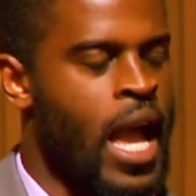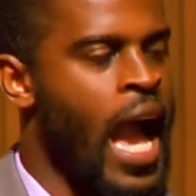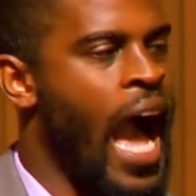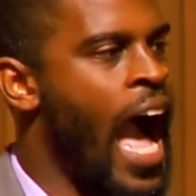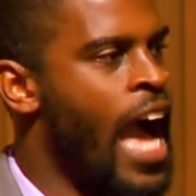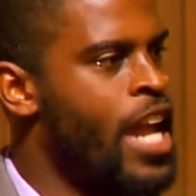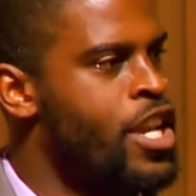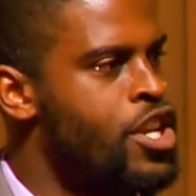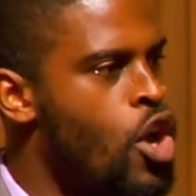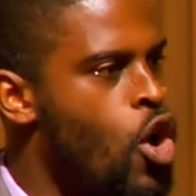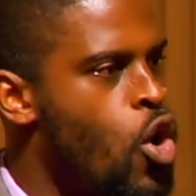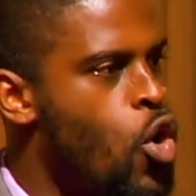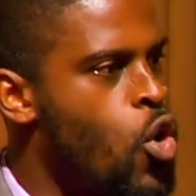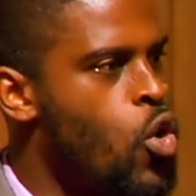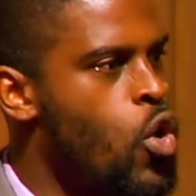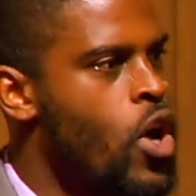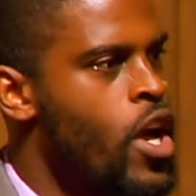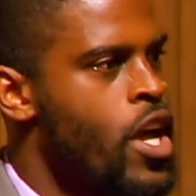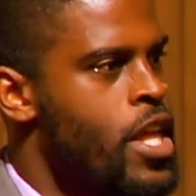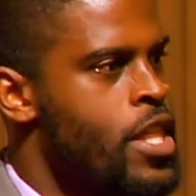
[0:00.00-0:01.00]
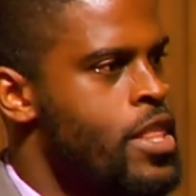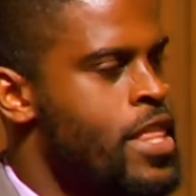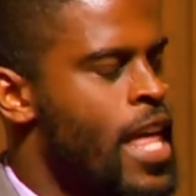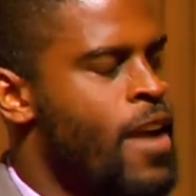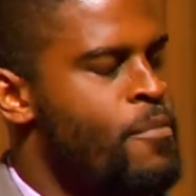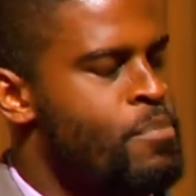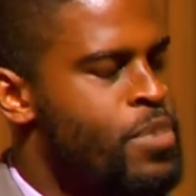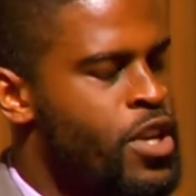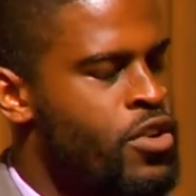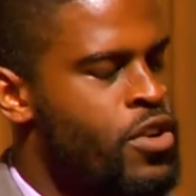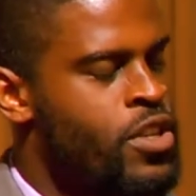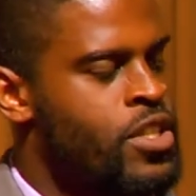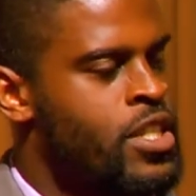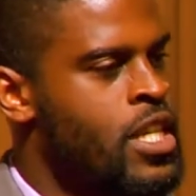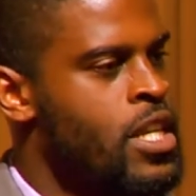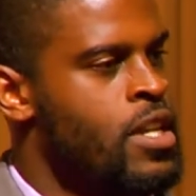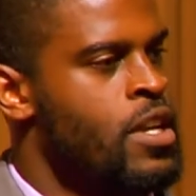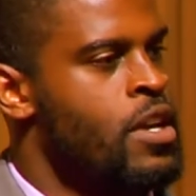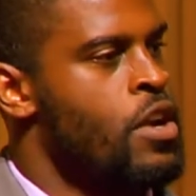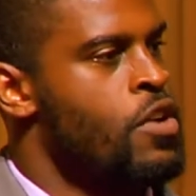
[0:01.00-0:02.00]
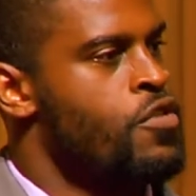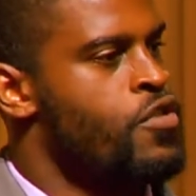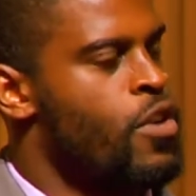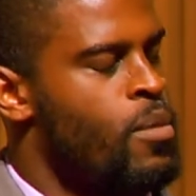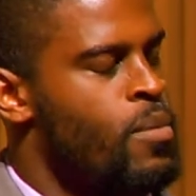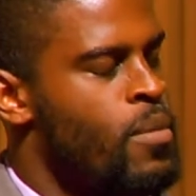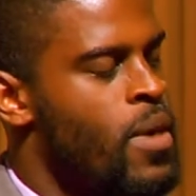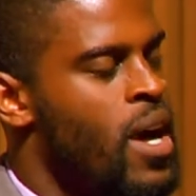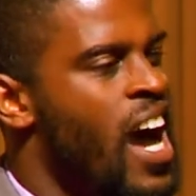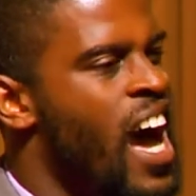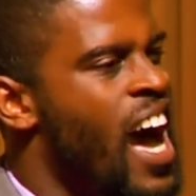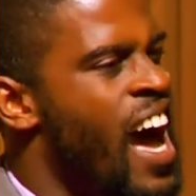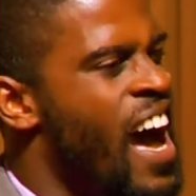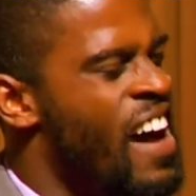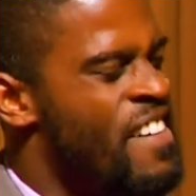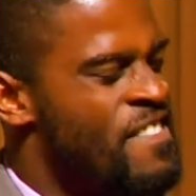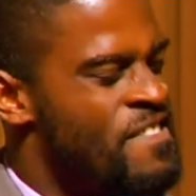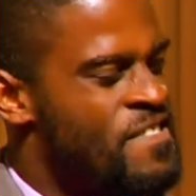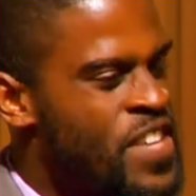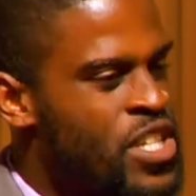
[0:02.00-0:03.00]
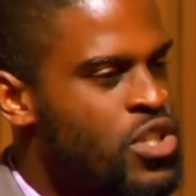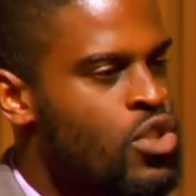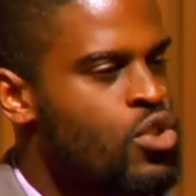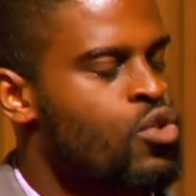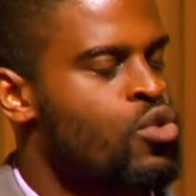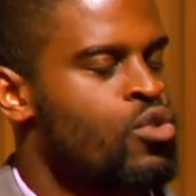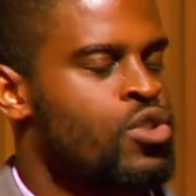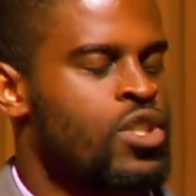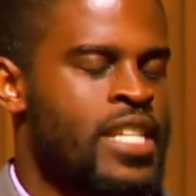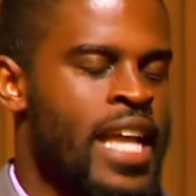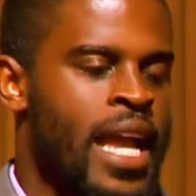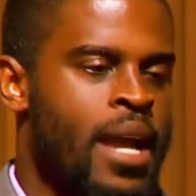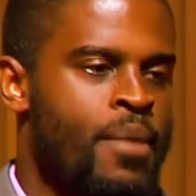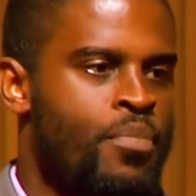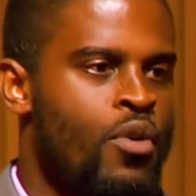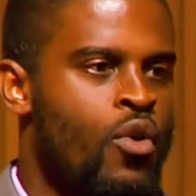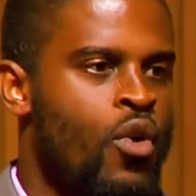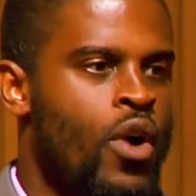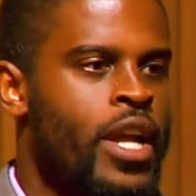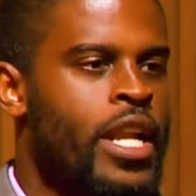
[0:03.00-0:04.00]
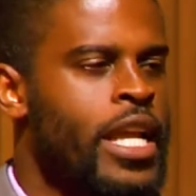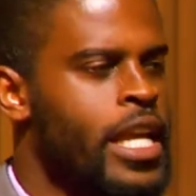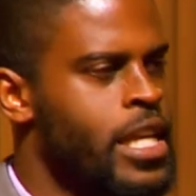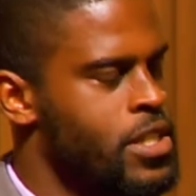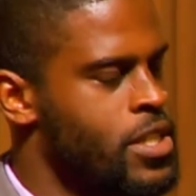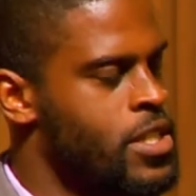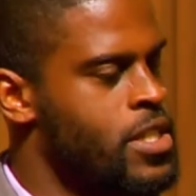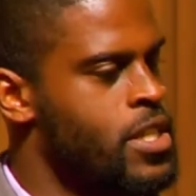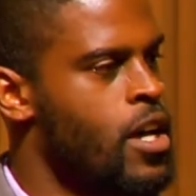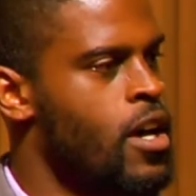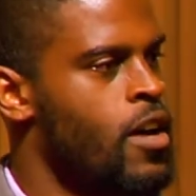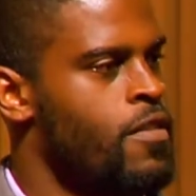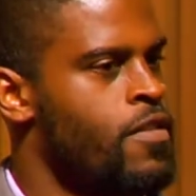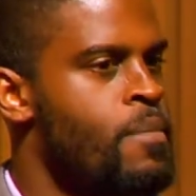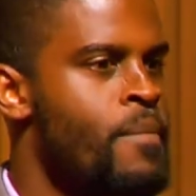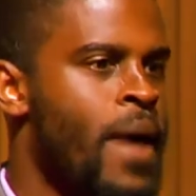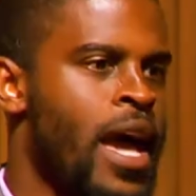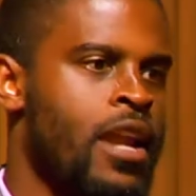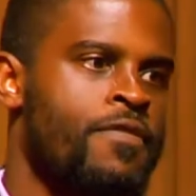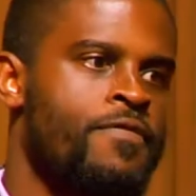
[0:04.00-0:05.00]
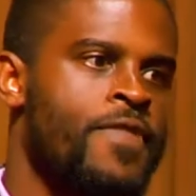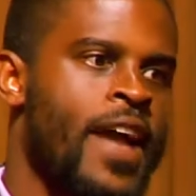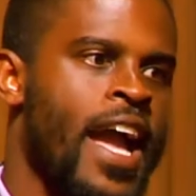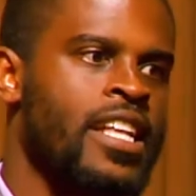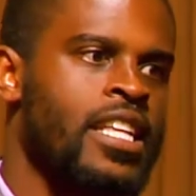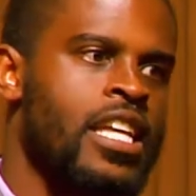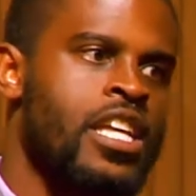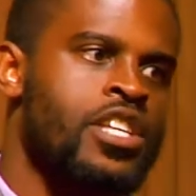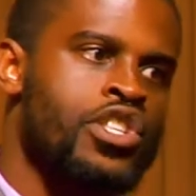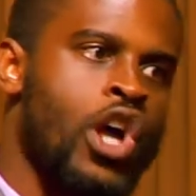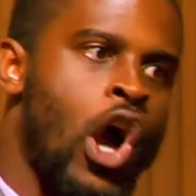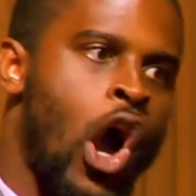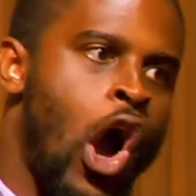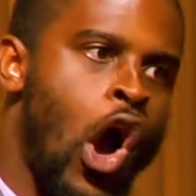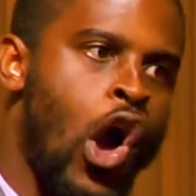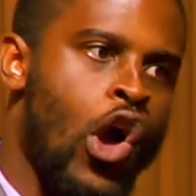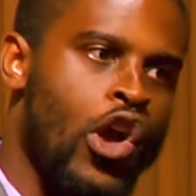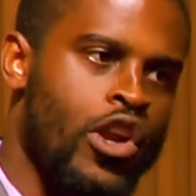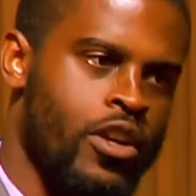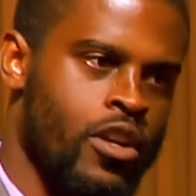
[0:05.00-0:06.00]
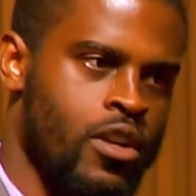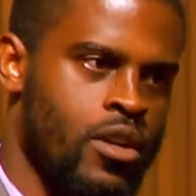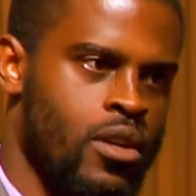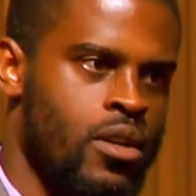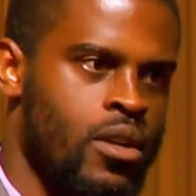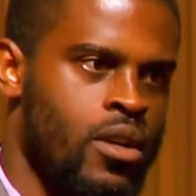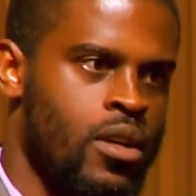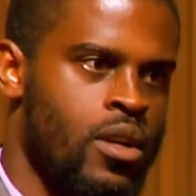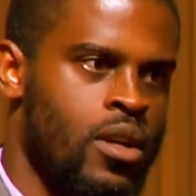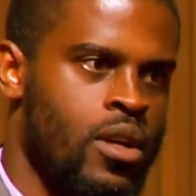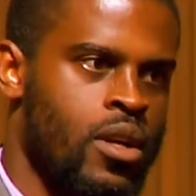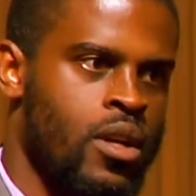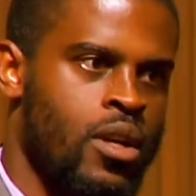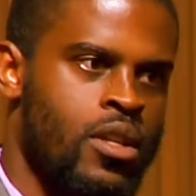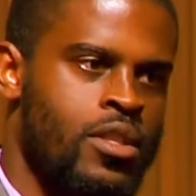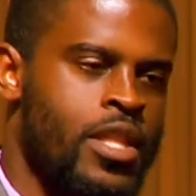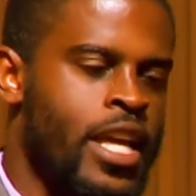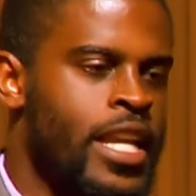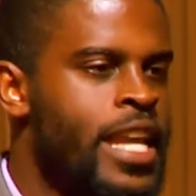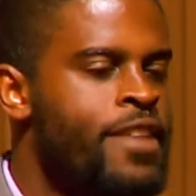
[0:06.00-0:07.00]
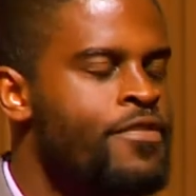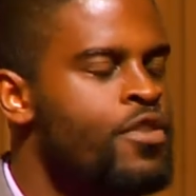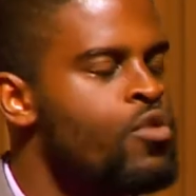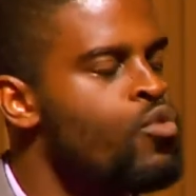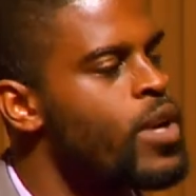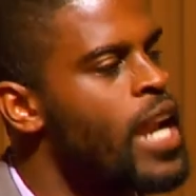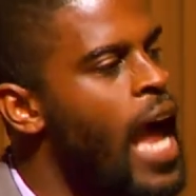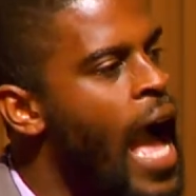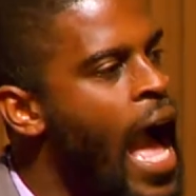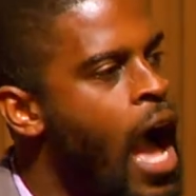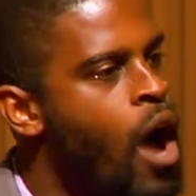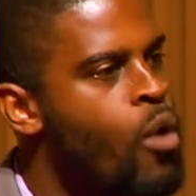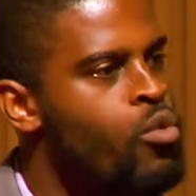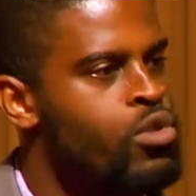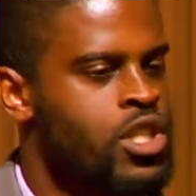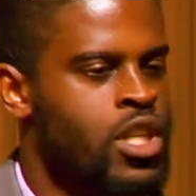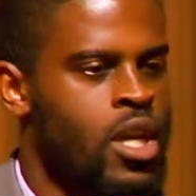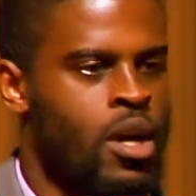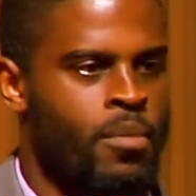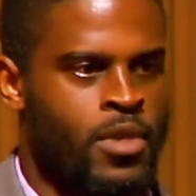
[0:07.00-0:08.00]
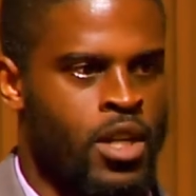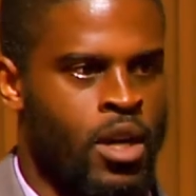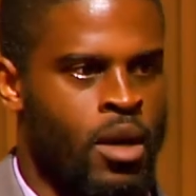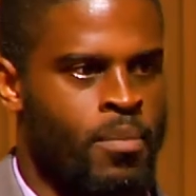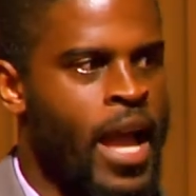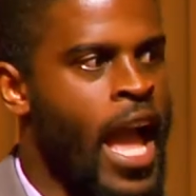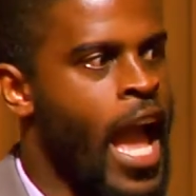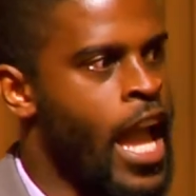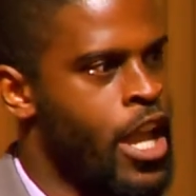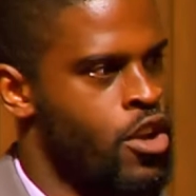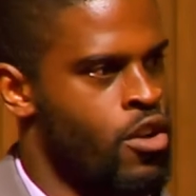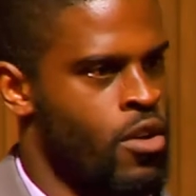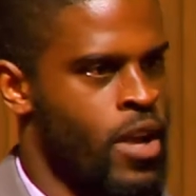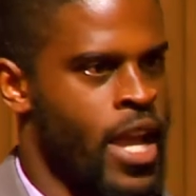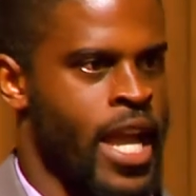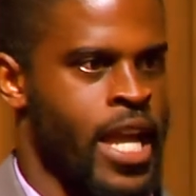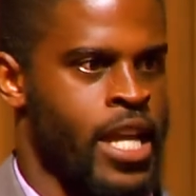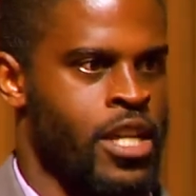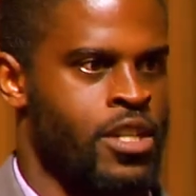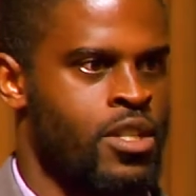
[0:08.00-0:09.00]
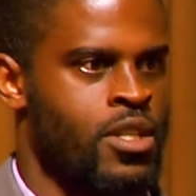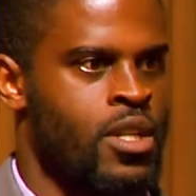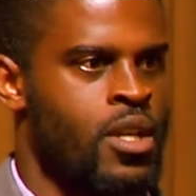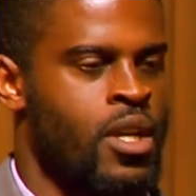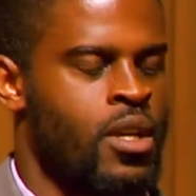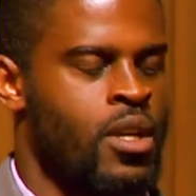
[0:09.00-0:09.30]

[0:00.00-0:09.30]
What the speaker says: I know that purity from a physical standpoint is tough. Matter of fact, it's harder than even when I was coming up at your age.